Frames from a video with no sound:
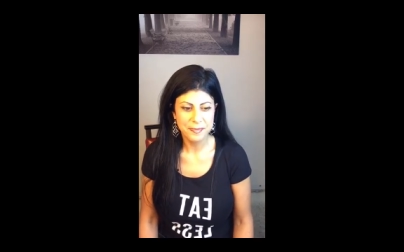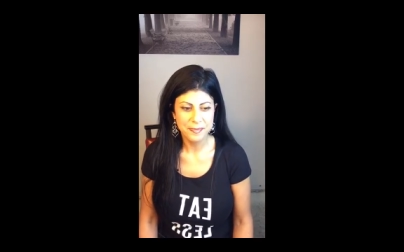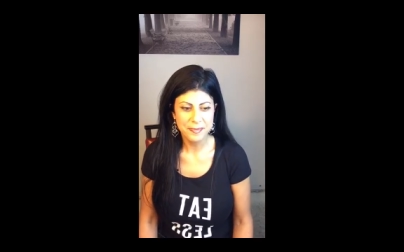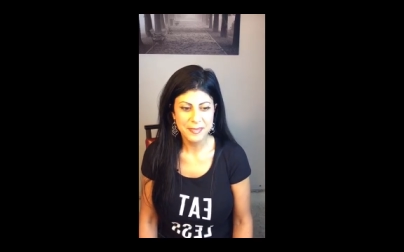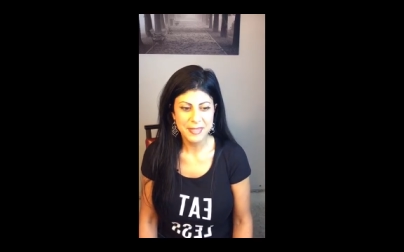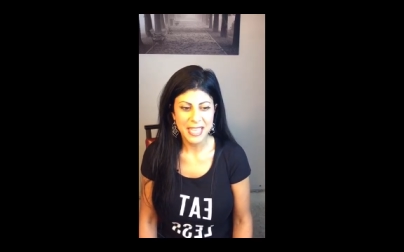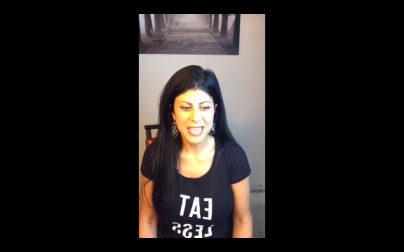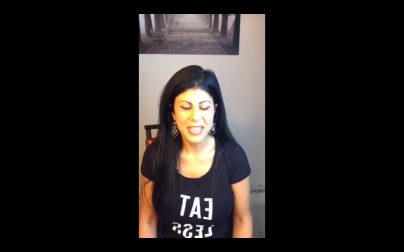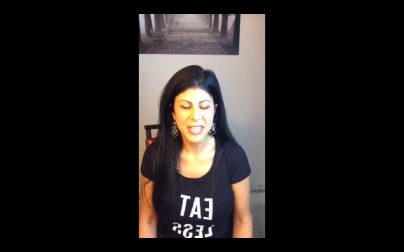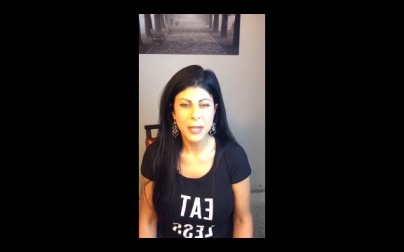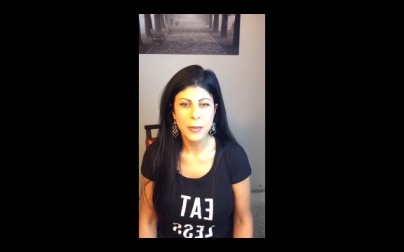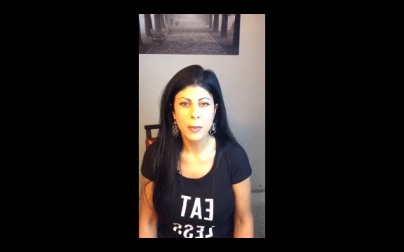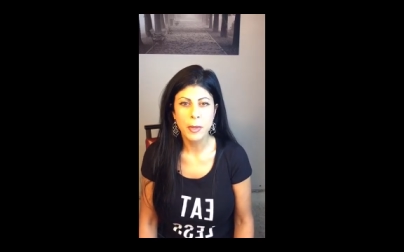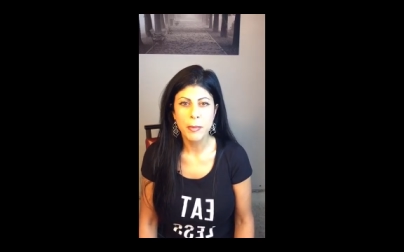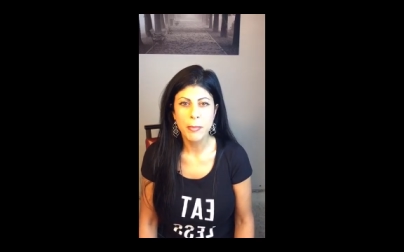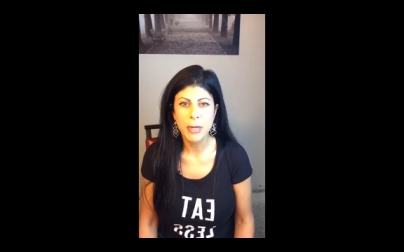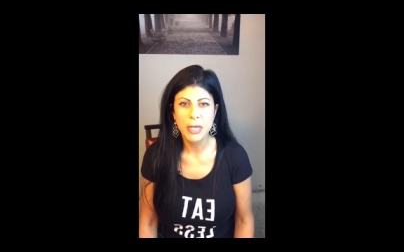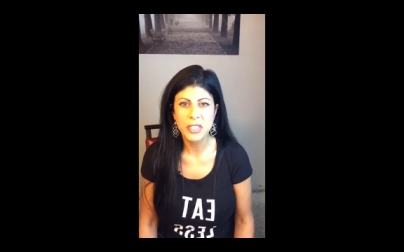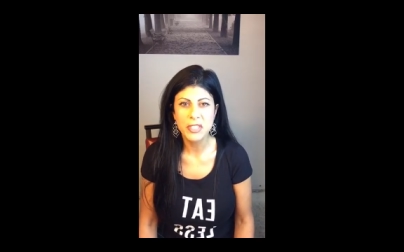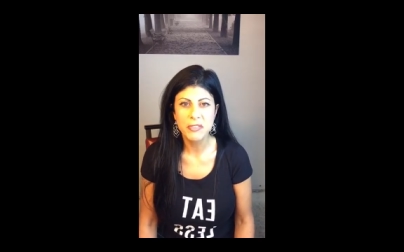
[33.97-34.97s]
And there were a
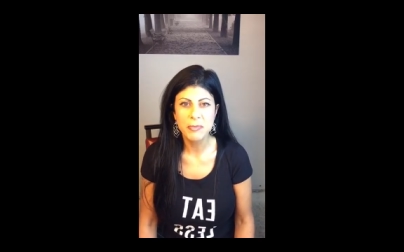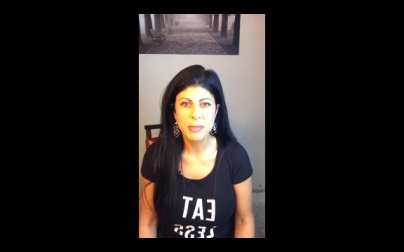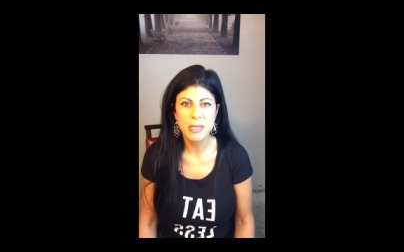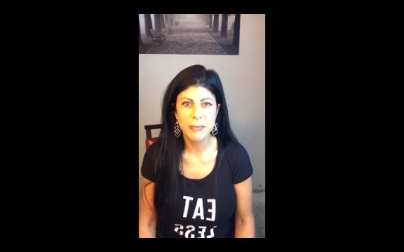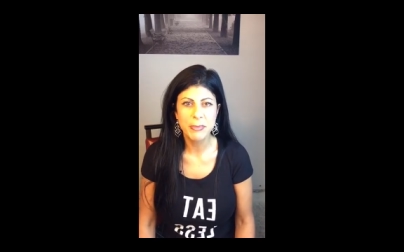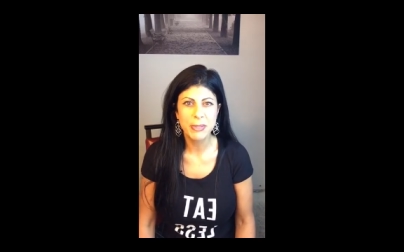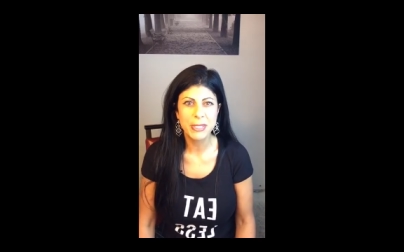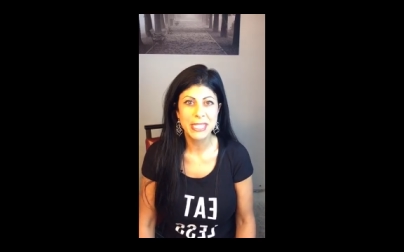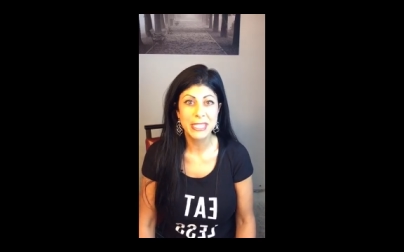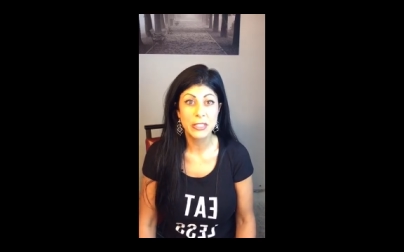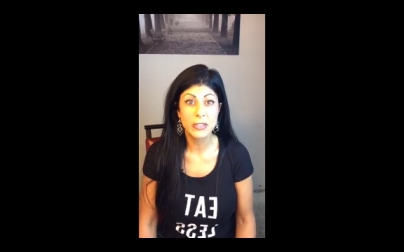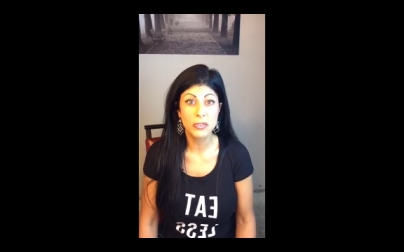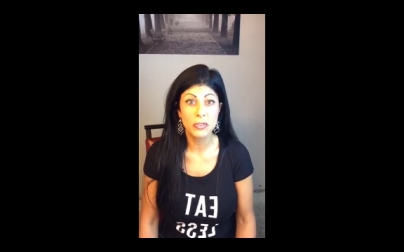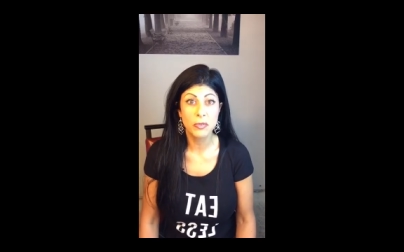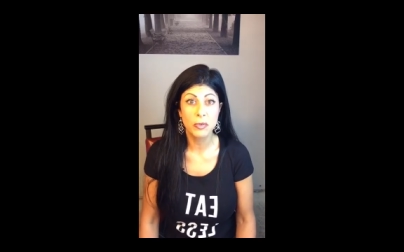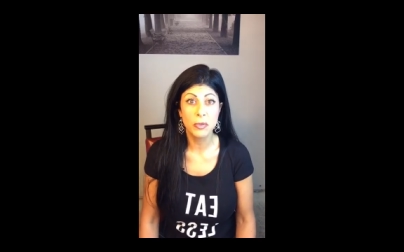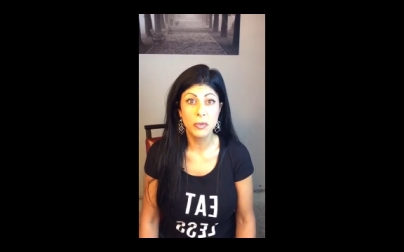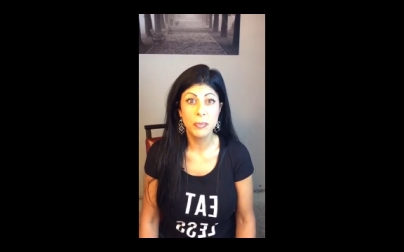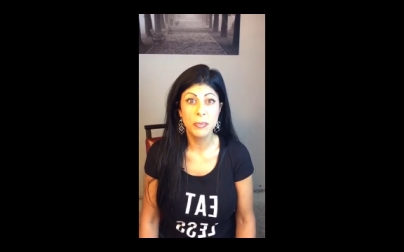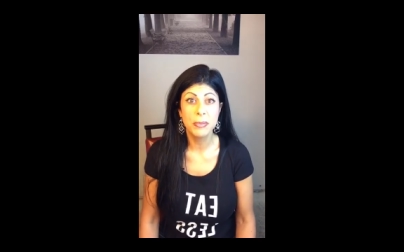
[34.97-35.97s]
bunch of people in this
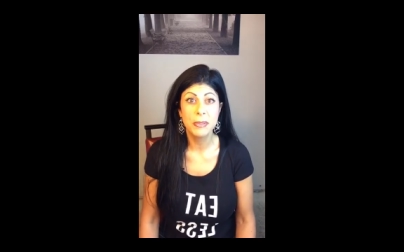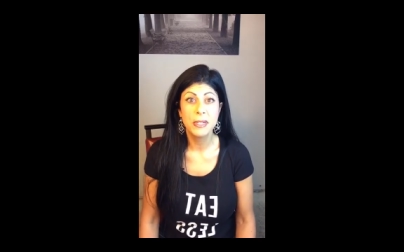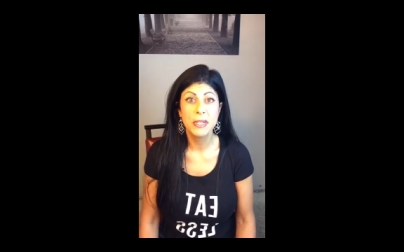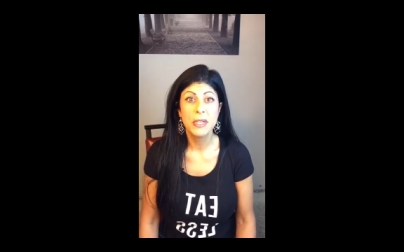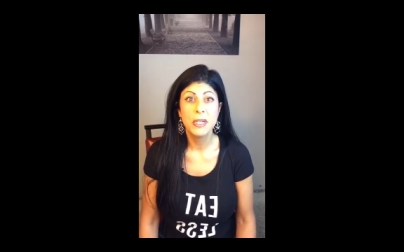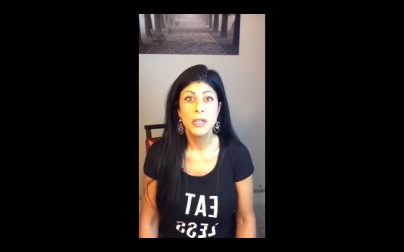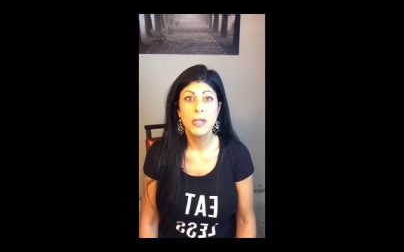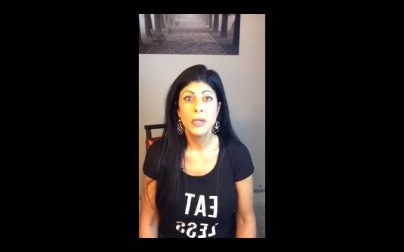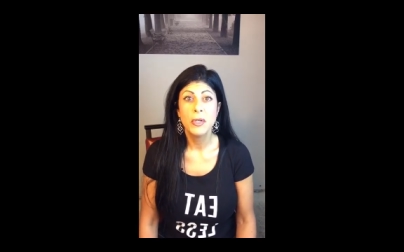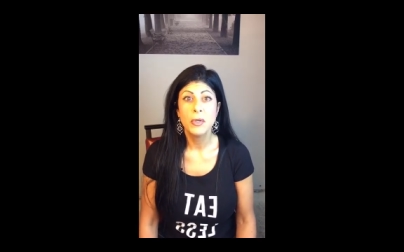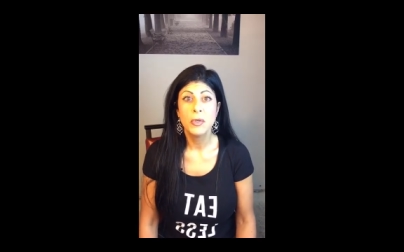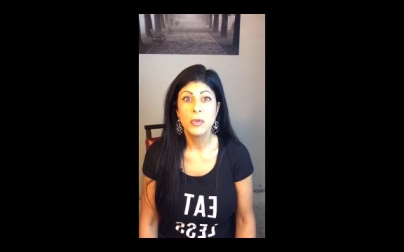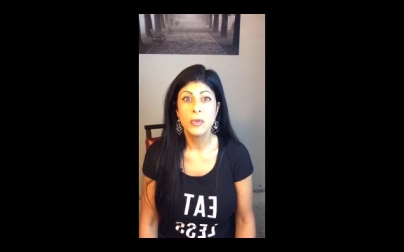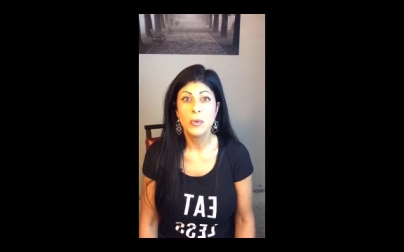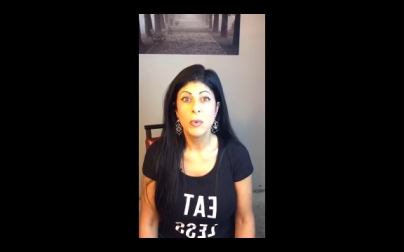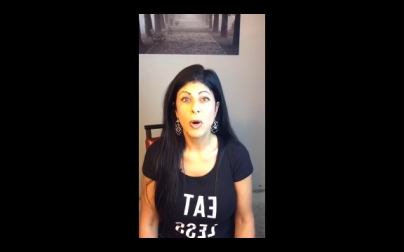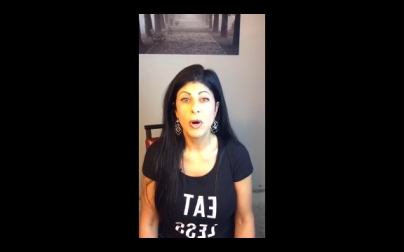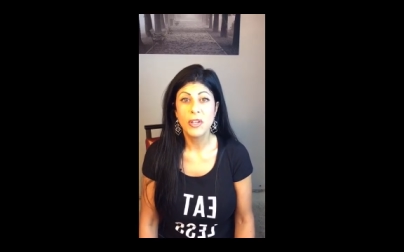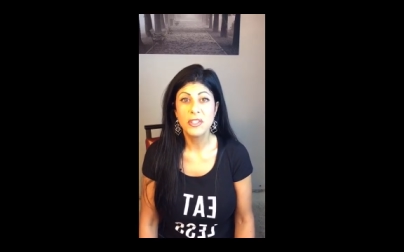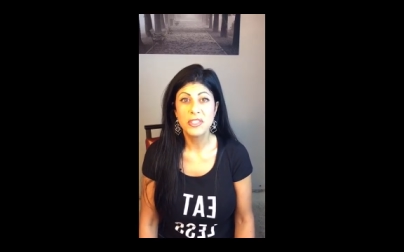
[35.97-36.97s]
group
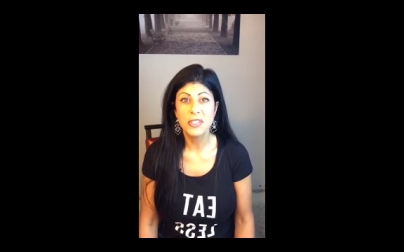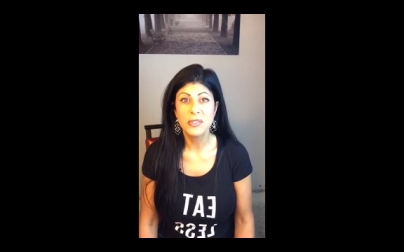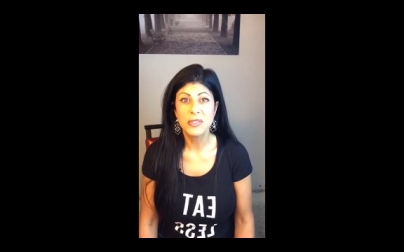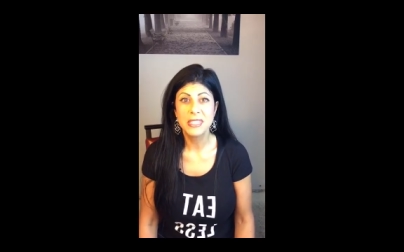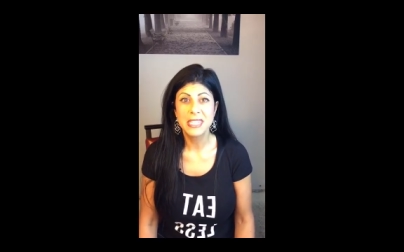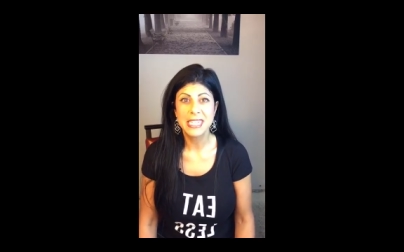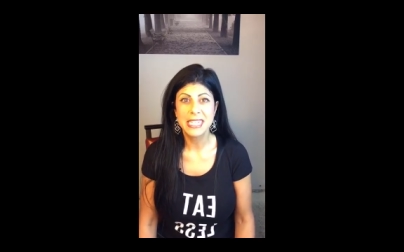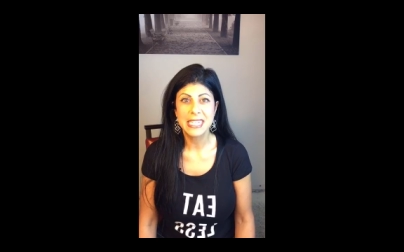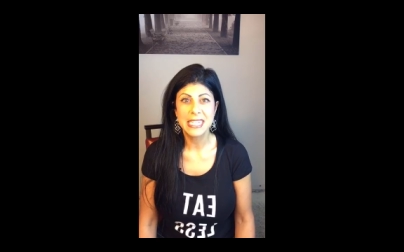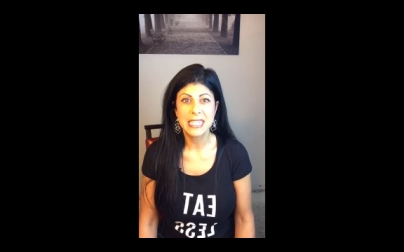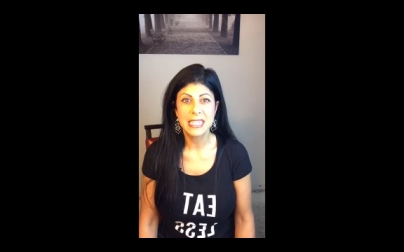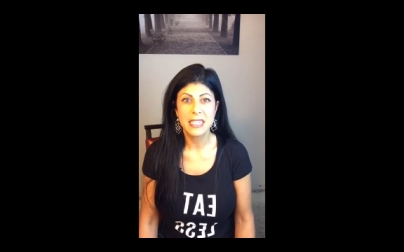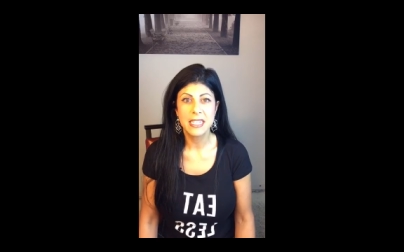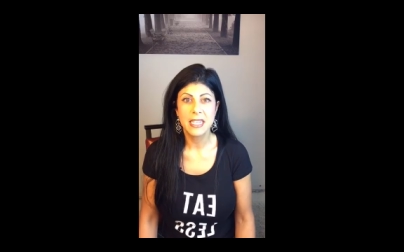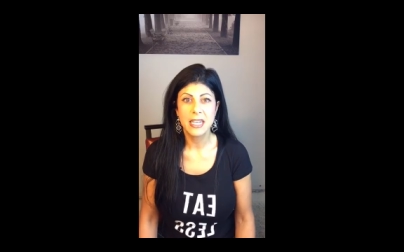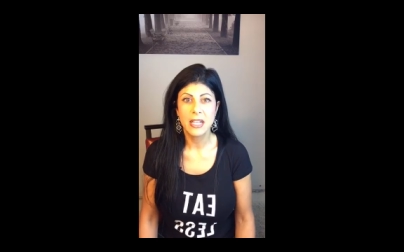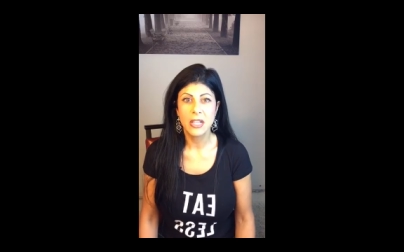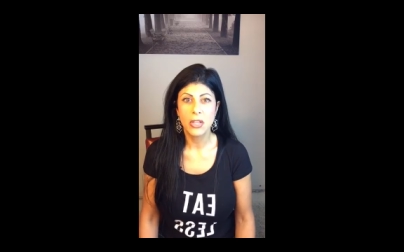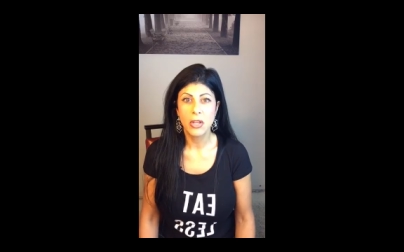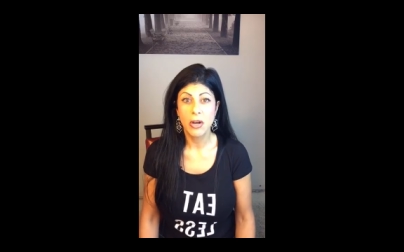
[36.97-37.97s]
who also did
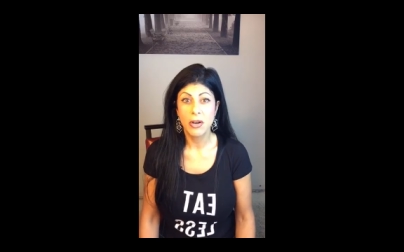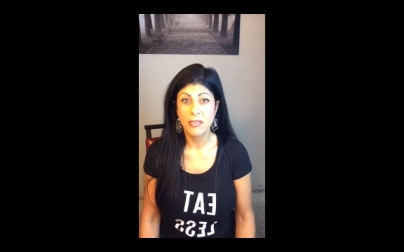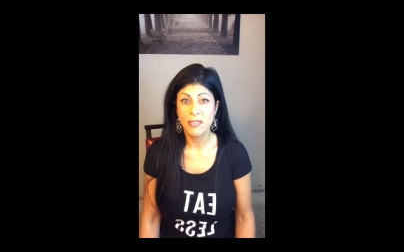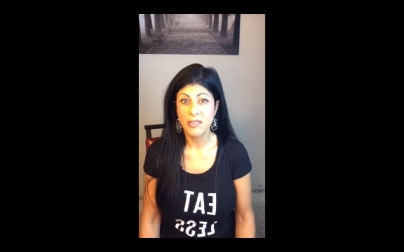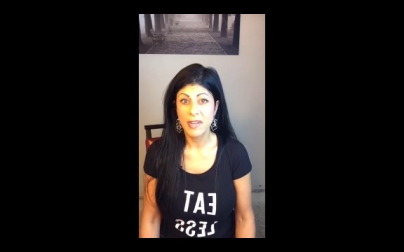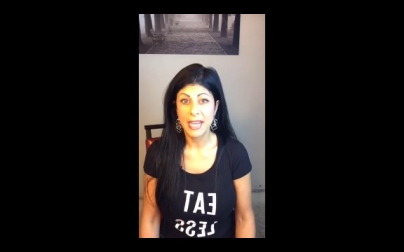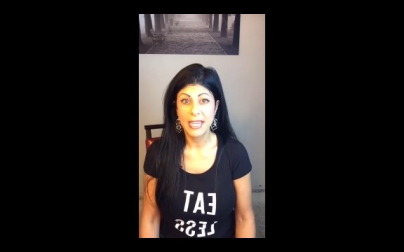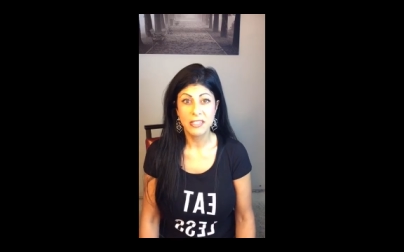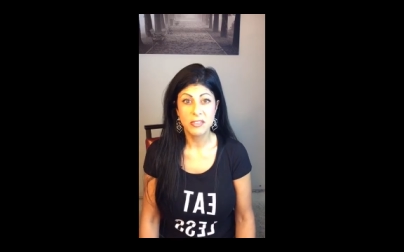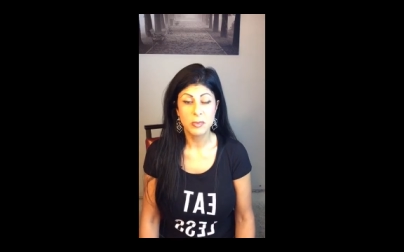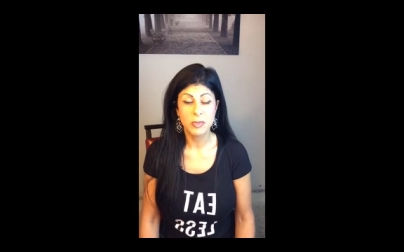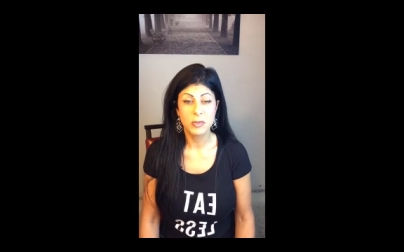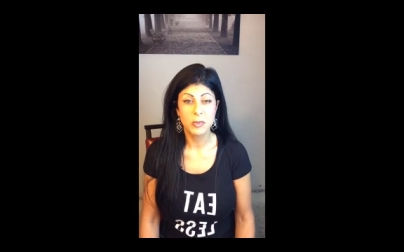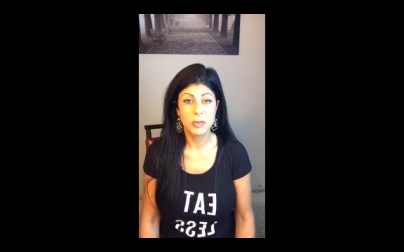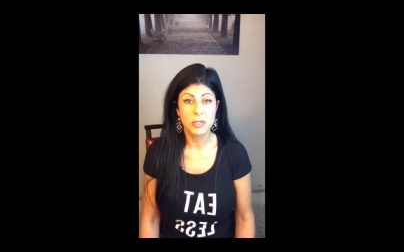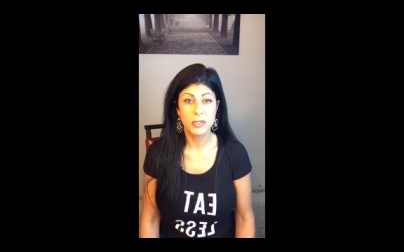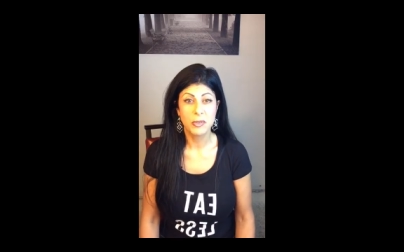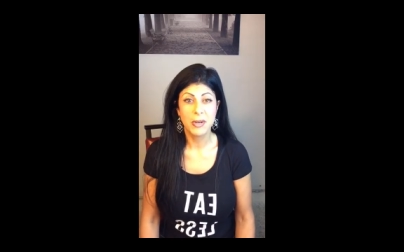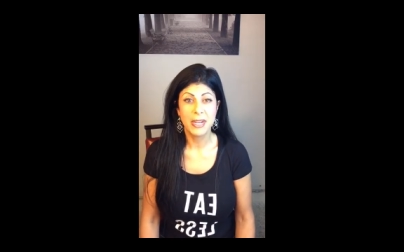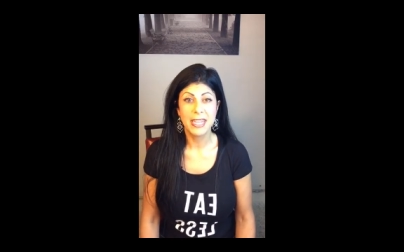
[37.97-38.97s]
a long fast, which
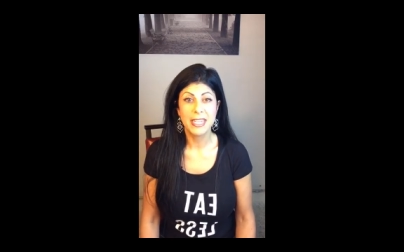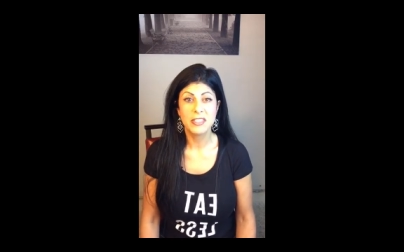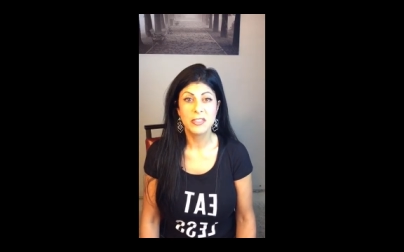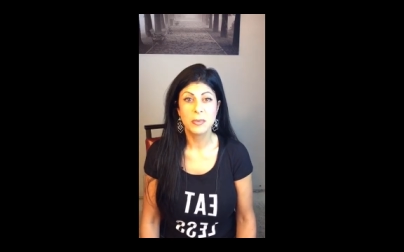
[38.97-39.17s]
was great.